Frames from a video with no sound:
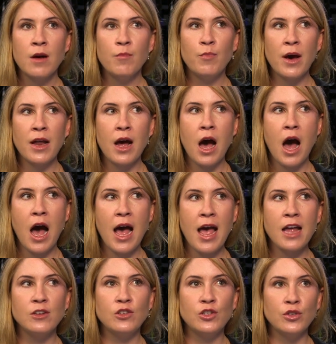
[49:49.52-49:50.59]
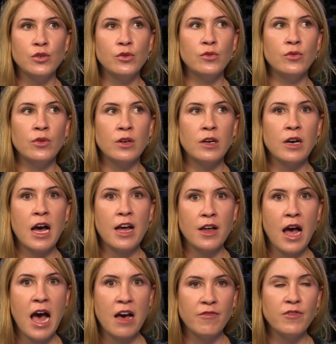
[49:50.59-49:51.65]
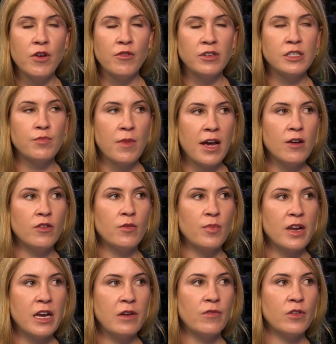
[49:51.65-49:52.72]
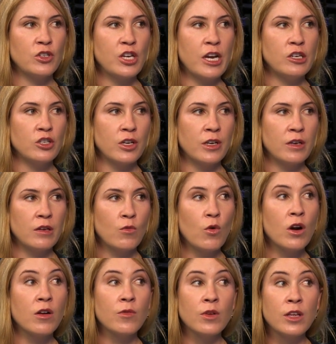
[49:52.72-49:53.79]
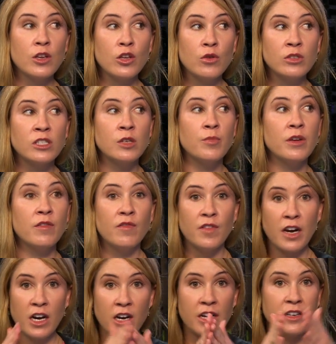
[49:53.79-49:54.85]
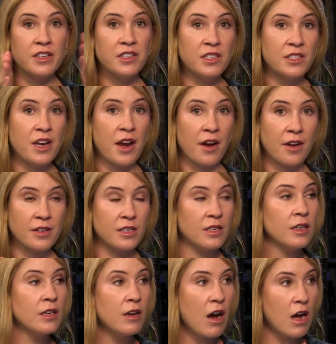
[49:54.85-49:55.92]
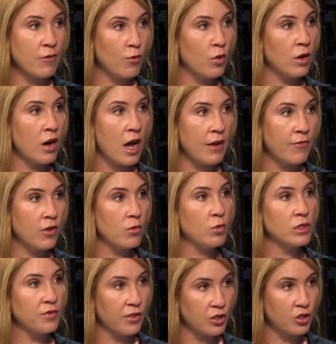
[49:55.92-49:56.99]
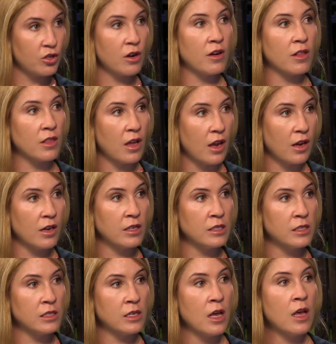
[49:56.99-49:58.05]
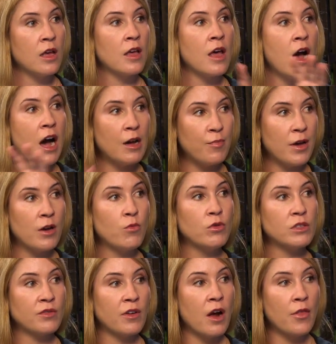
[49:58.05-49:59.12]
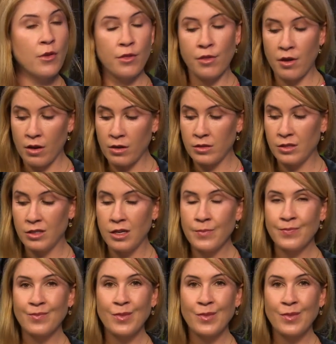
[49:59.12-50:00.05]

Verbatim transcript: but I do. I have noticed my own behavior changing, where it used to be very distinct. I, iPhone was for certain things, yeah. iPad was for other things.